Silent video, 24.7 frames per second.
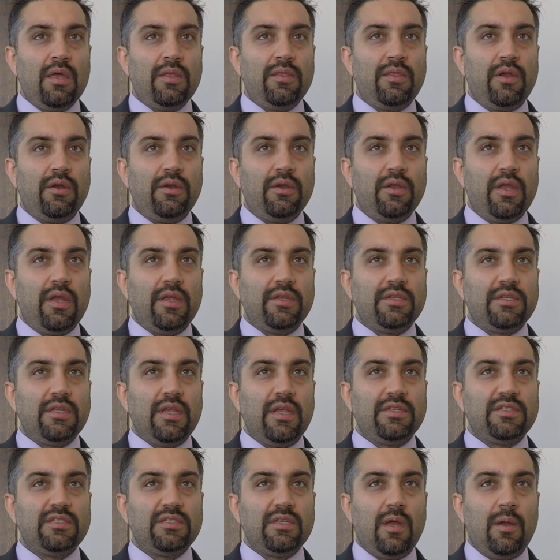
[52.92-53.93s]

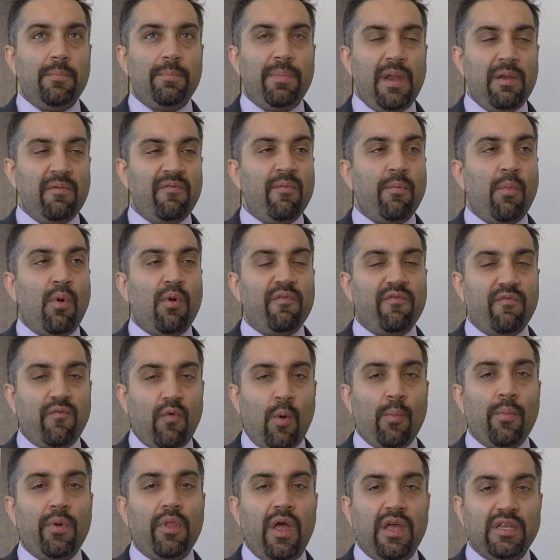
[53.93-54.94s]
it's a bit of a more
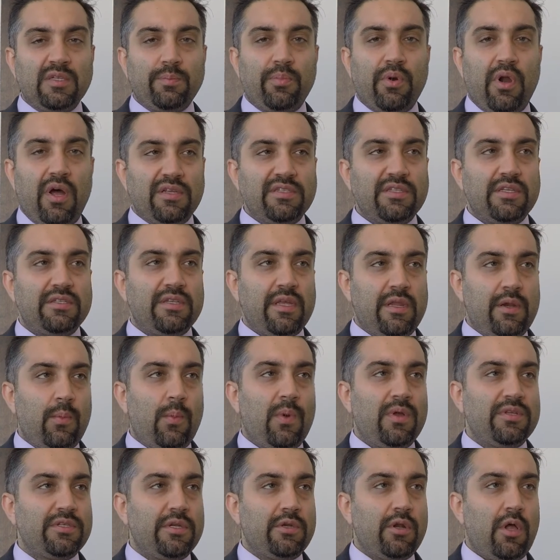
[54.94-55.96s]
formalized process than it
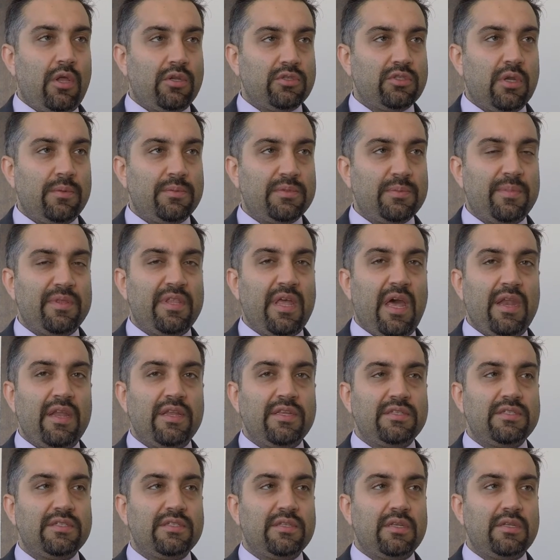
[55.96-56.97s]
was in Allscripts, but that
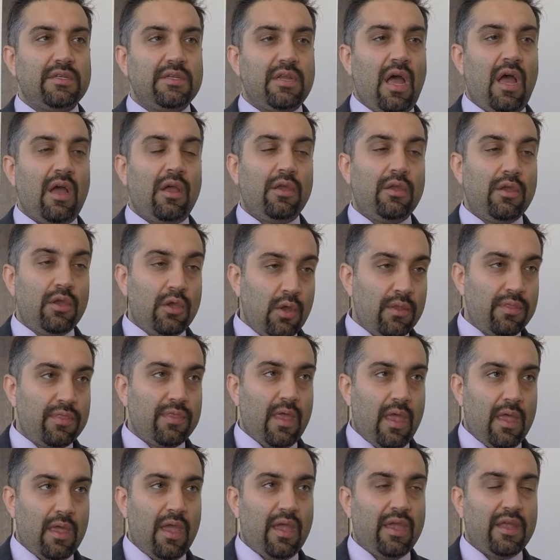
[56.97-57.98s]
is a good
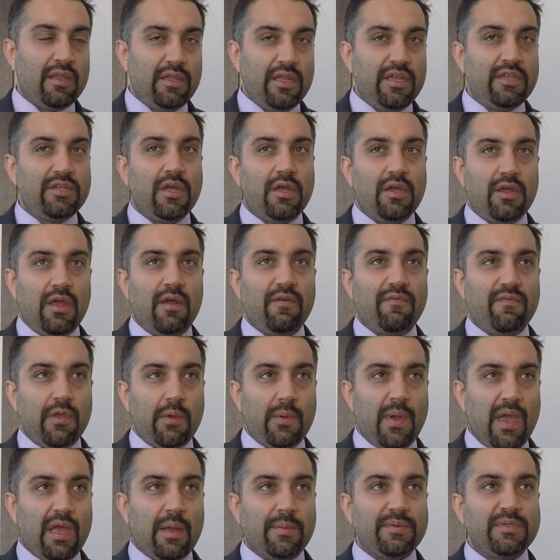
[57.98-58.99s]
thing. It can lead to a few
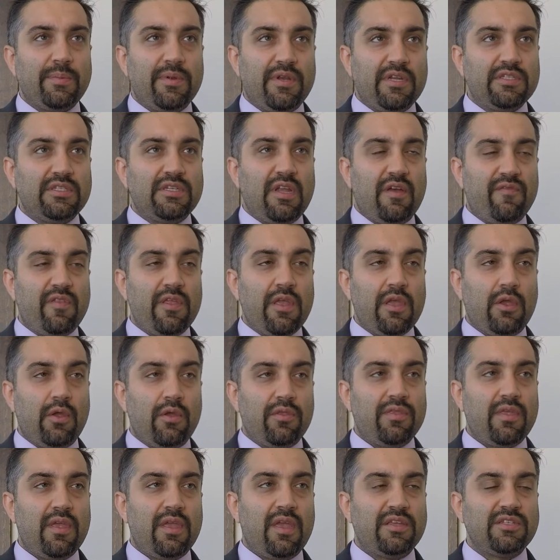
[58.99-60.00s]
hiccups, but it's definitely a
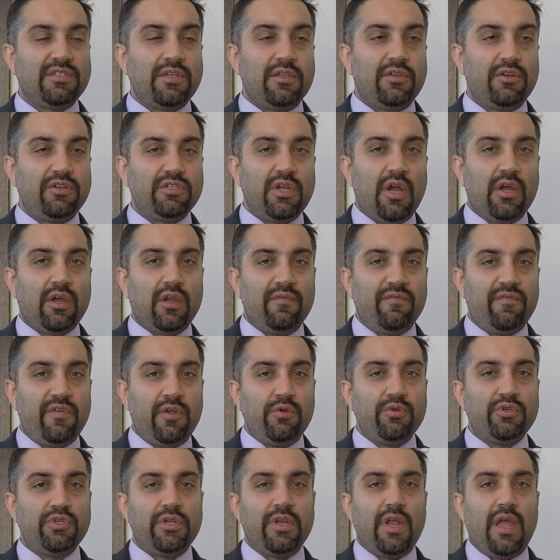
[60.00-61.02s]
good thing, as in there's not
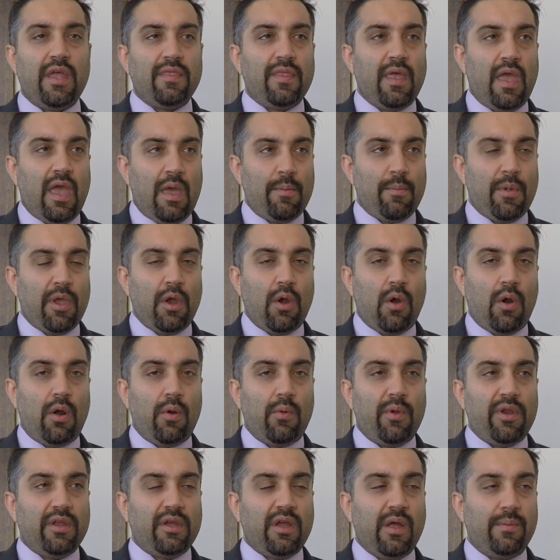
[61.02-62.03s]
confusion in the MAR
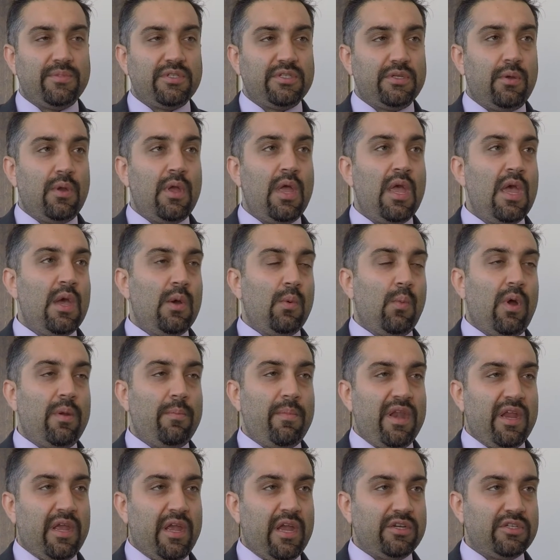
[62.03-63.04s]
when it comes to what
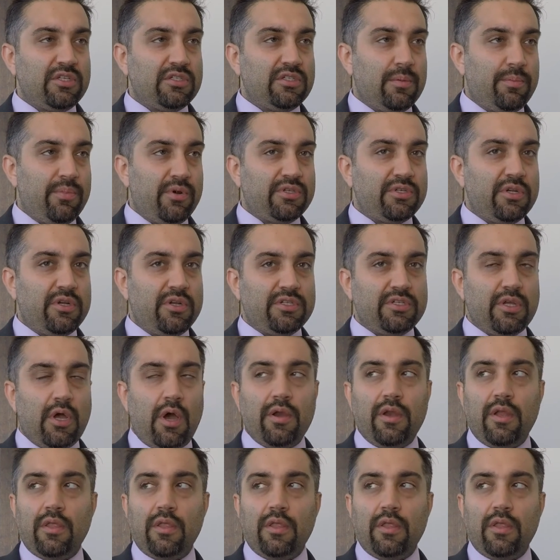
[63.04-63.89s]
medications a person is on